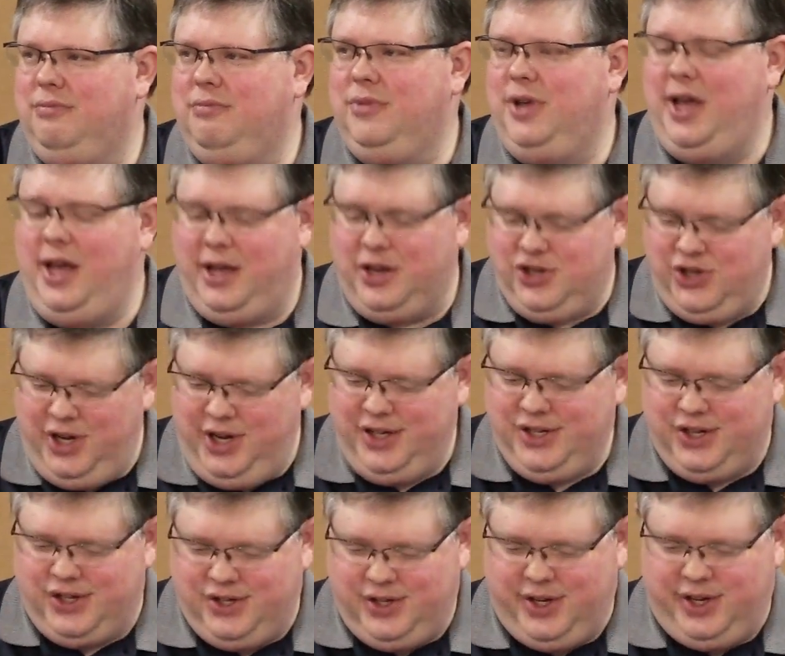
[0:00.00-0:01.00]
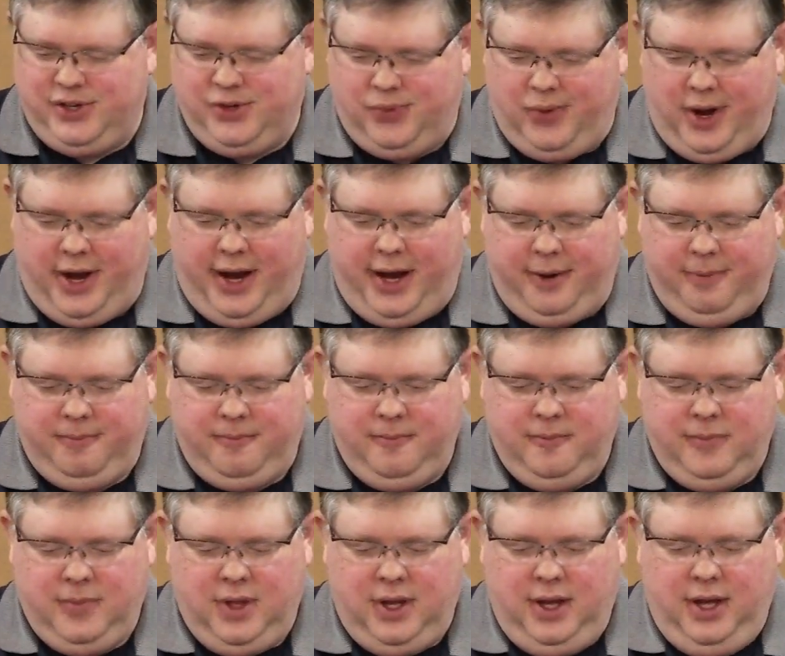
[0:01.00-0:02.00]
Yeah, Jesus is, right?
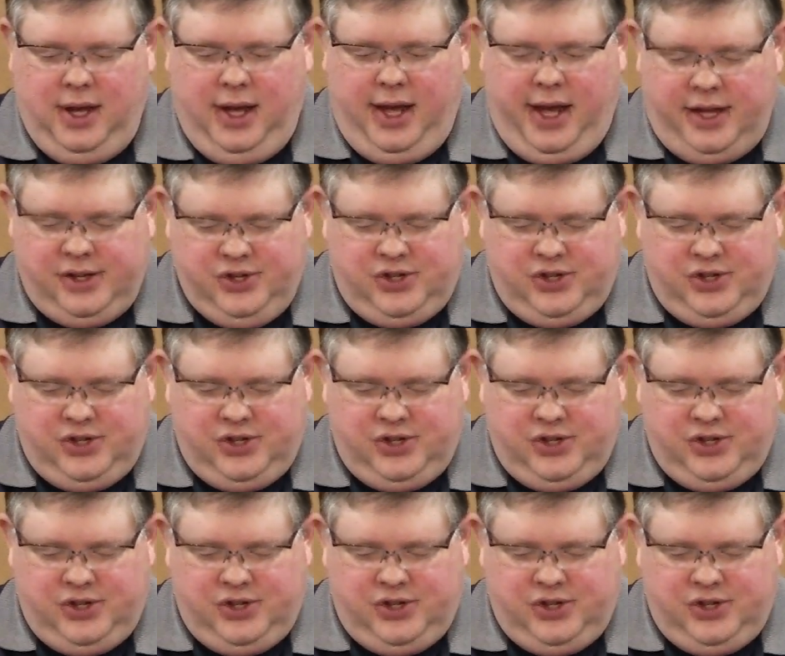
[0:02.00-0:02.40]
And